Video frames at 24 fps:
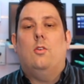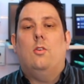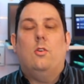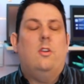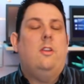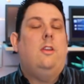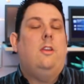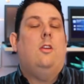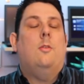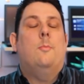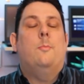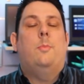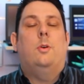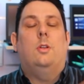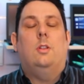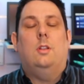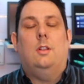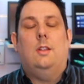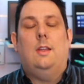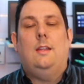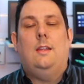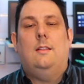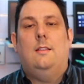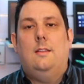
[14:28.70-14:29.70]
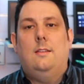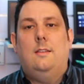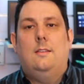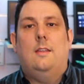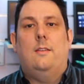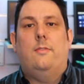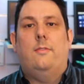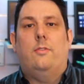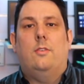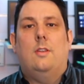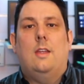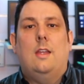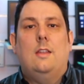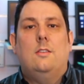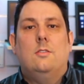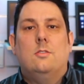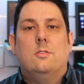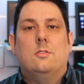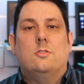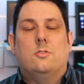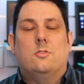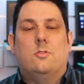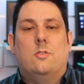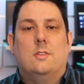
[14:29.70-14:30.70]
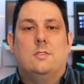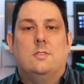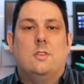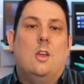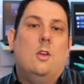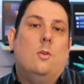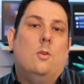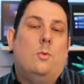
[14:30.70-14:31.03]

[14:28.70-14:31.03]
or in completely different industries,